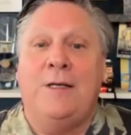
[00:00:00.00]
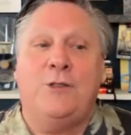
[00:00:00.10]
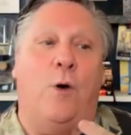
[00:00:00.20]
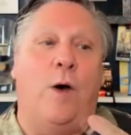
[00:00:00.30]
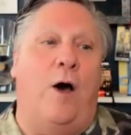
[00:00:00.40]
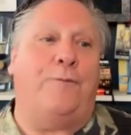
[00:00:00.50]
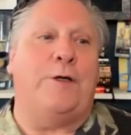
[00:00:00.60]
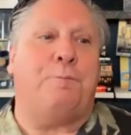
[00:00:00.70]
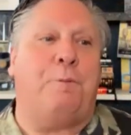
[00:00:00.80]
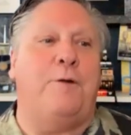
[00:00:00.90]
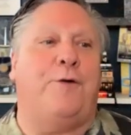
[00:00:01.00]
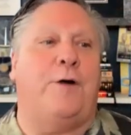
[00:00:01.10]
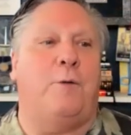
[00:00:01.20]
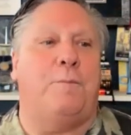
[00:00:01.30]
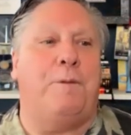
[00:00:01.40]
So Alpha, is pretty
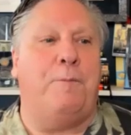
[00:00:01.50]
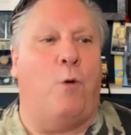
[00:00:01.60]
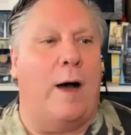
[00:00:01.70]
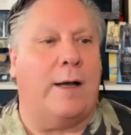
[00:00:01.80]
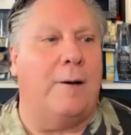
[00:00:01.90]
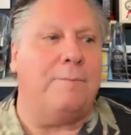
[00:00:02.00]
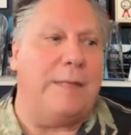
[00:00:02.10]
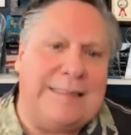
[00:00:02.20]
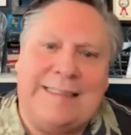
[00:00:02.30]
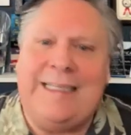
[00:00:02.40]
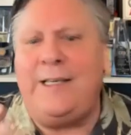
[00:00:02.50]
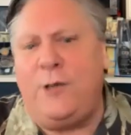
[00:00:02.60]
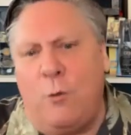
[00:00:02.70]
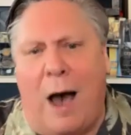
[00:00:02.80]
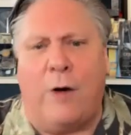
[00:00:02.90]
funny when people walk up and they see
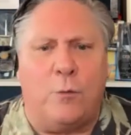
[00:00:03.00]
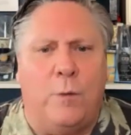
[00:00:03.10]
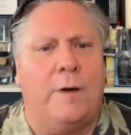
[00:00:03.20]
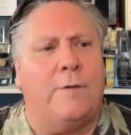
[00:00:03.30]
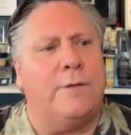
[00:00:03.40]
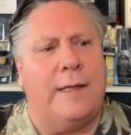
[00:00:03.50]
you out or whatever,